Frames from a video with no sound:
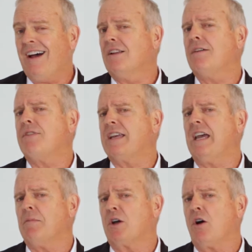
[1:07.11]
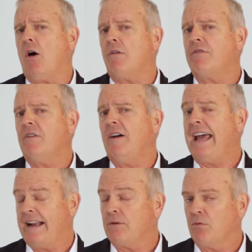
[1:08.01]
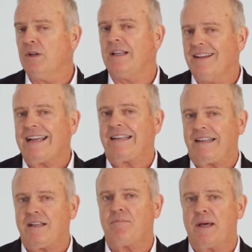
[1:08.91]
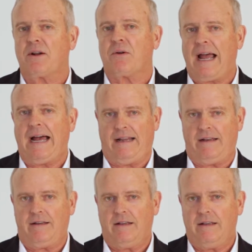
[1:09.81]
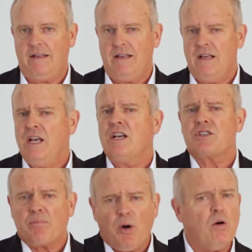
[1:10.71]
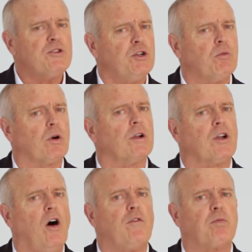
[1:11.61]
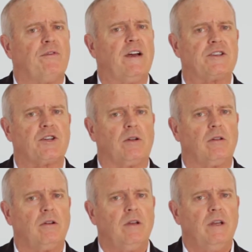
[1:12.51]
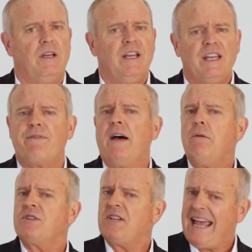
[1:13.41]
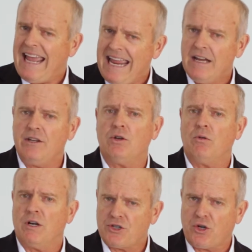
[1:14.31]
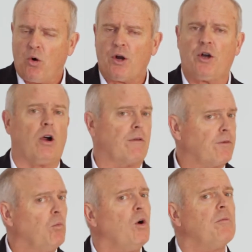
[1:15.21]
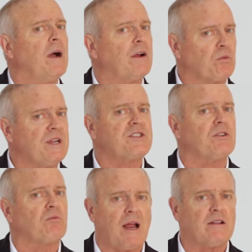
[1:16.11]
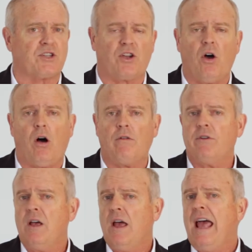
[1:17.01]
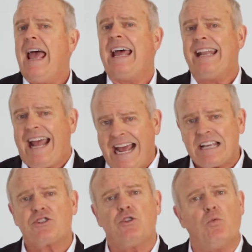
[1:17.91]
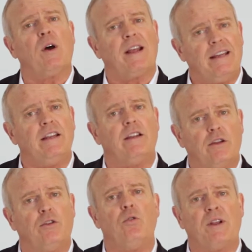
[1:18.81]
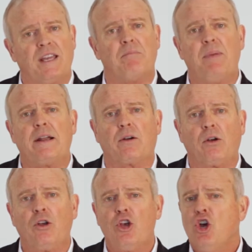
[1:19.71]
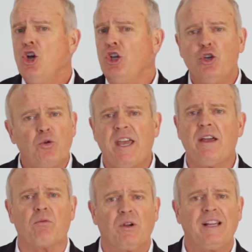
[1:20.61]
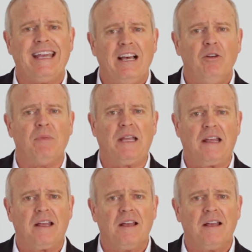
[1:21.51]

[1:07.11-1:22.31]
I love the game of golf, and I'd really like to get better at it. Suppose you were a golf professional. If I was to hand you a scorecard from one of my recent rounds of golf and asked you what I needed to do to get better, you can't really help me.